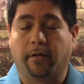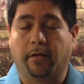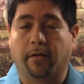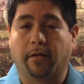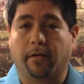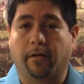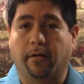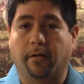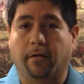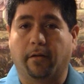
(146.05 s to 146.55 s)

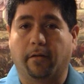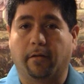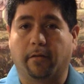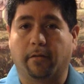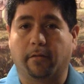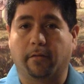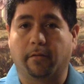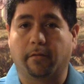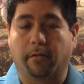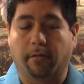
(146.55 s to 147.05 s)

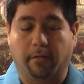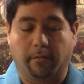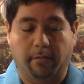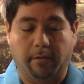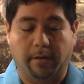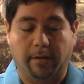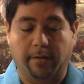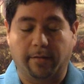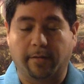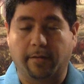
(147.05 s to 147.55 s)
on
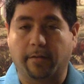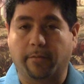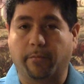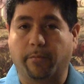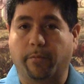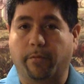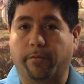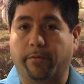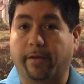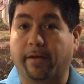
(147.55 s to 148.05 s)
this, and
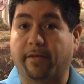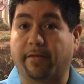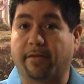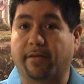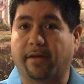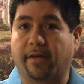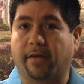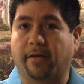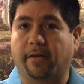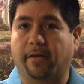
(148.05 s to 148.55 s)
were they
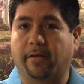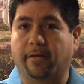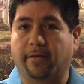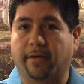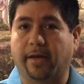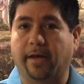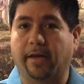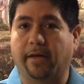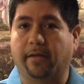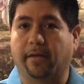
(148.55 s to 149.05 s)

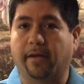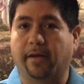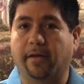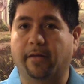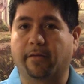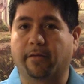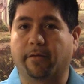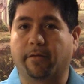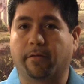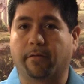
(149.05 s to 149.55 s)
seeing
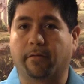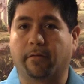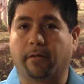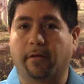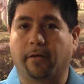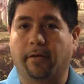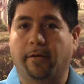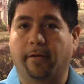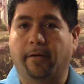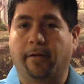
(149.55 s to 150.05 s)
these on
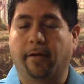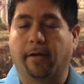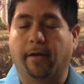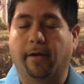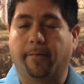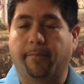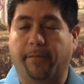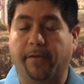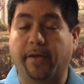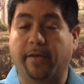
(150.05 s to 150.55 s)

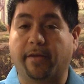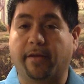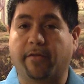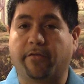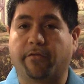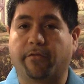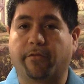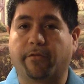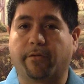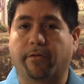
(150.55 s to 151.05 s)
these
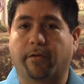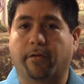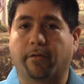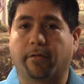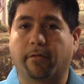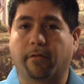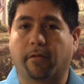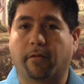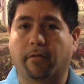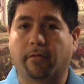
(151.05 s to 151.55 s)
issues
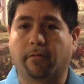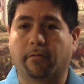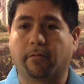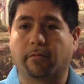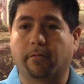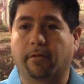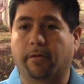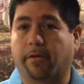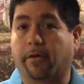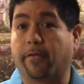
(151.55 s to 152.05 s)

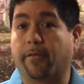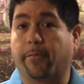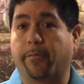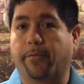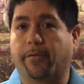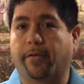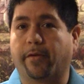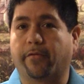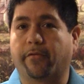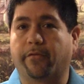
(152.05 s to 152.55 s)
on their other
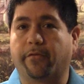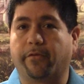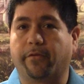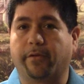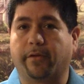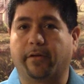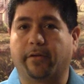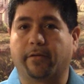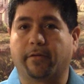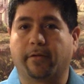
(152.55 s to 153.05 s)
production
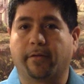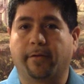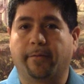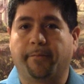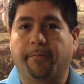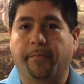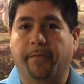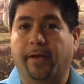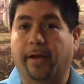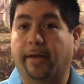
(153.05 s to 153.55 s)
units.
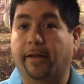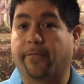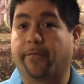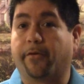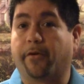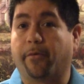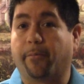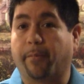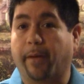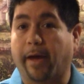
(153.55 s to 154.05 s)
I never
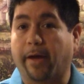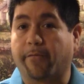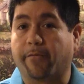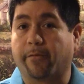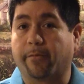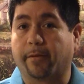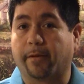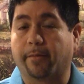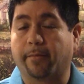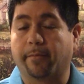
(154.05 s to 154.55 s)
heard back
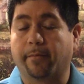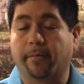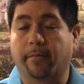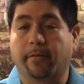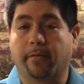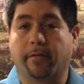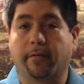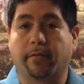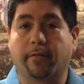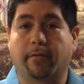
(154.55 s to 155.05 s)
from them,
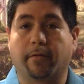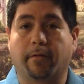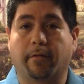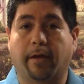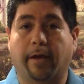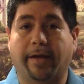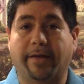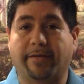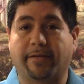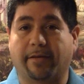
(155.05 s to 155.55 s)
so
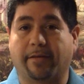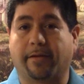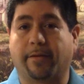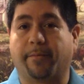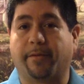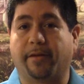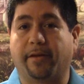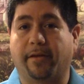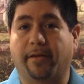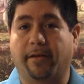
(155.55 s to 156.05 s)
I sent them
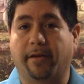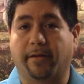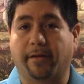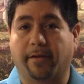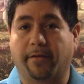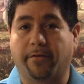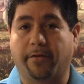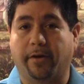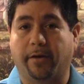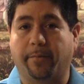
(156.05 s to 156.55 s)

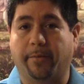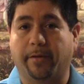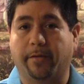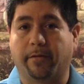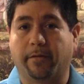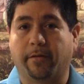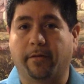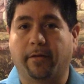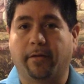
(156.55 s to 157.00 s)
another email.